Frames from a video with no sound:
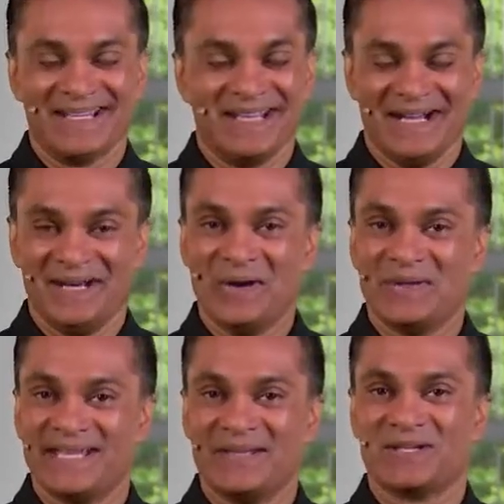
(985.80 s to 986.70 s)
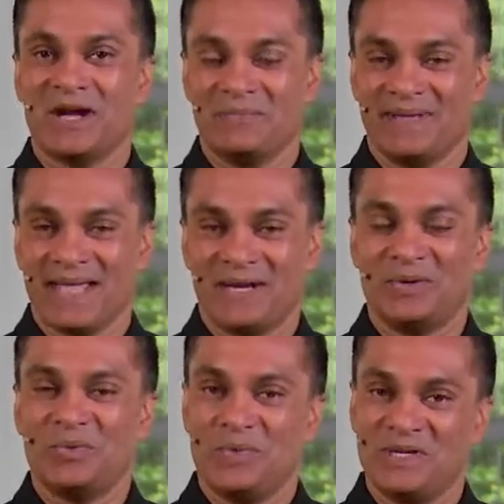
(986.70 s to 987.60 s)
I know, it sounds complicated.
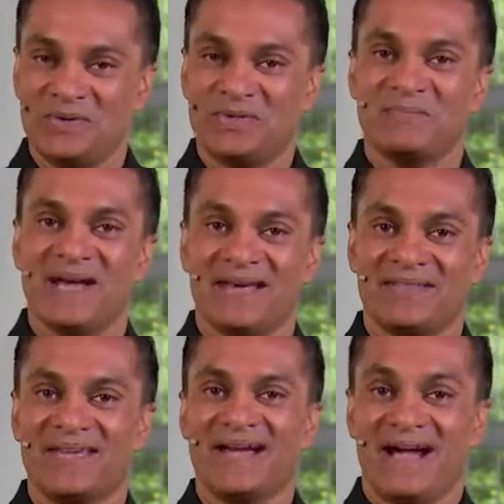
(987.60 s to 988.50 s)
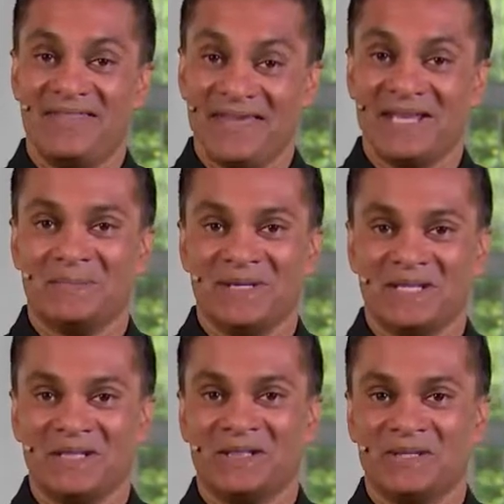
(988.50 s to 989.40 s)
When we do the math, I think it'll be a little
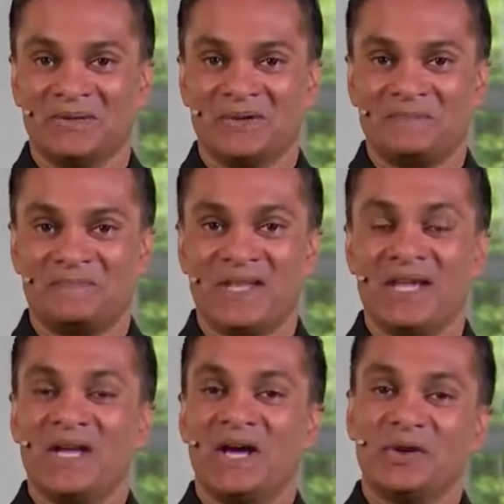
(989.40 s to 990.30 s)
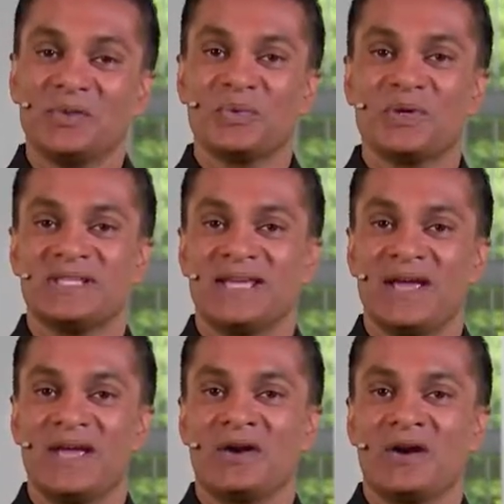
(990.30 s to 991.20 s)
clearer. In other words, the
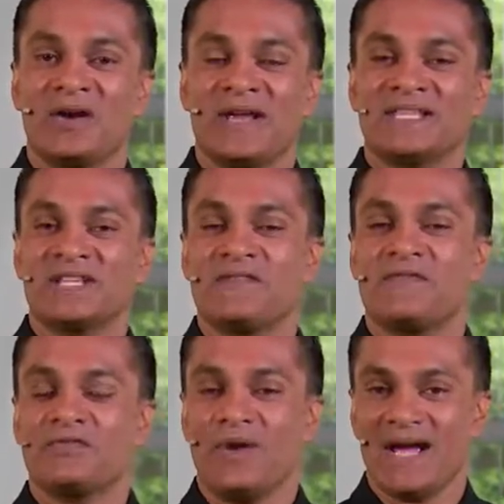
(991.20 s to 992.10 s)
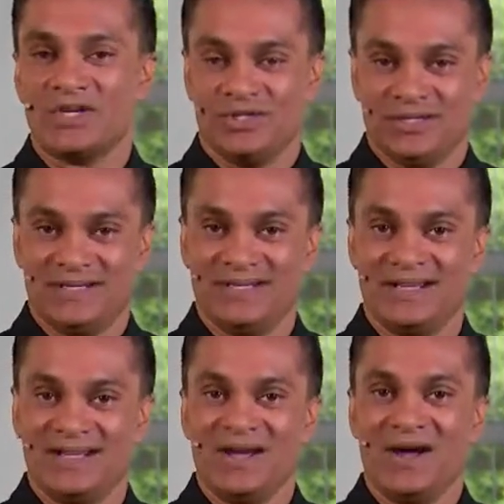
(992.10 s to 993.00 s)
AR is a fraction
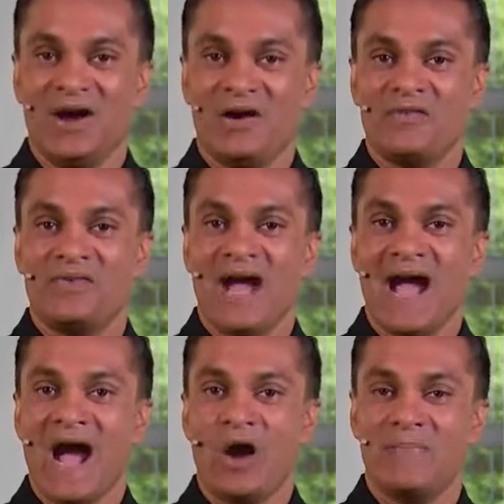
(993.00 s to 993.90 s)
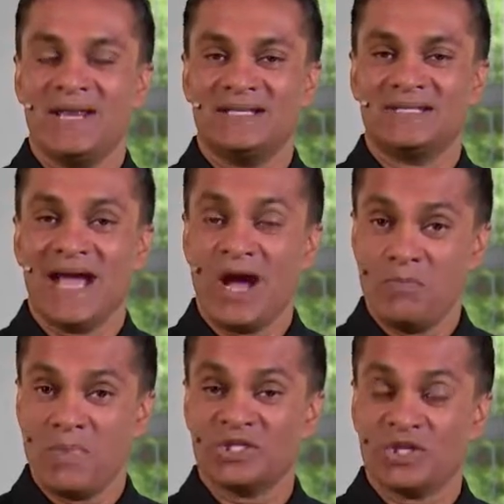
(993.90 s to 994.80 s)
of how
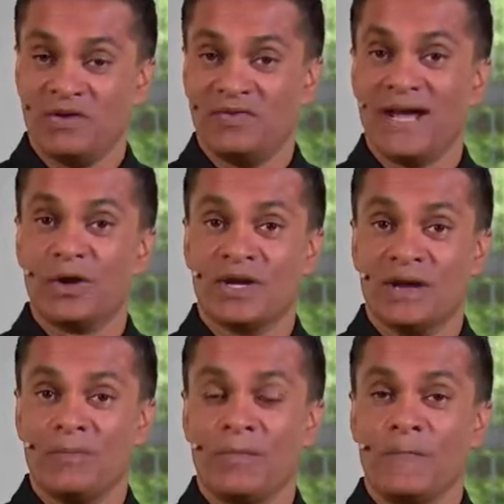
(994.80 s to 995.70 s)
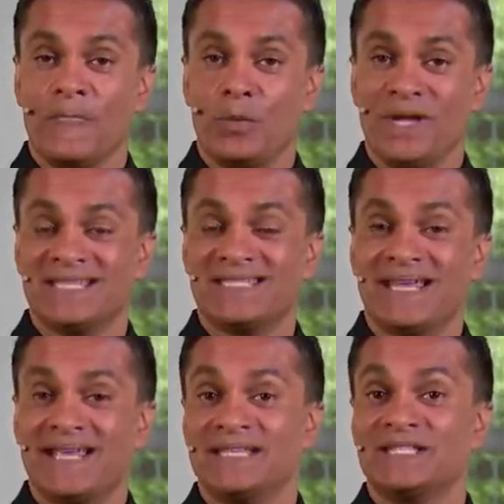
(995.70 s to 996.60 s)
much of an outcome we can say
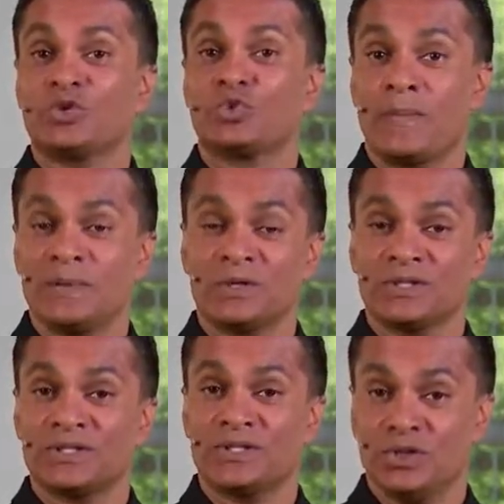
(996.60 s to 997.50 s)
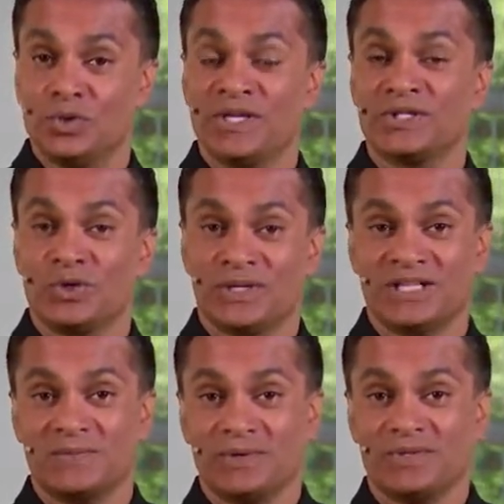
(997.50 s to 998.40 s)
is attributable to a certain
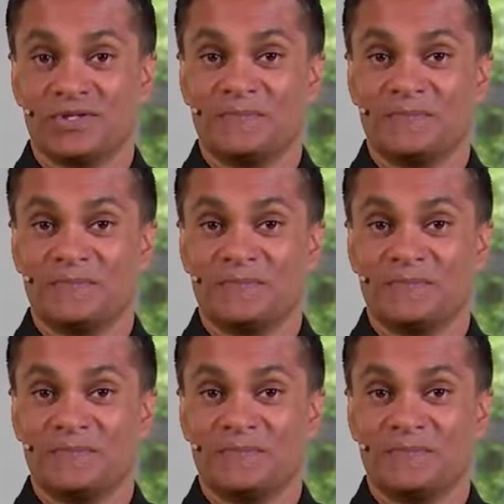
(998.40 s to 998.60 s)
exposure.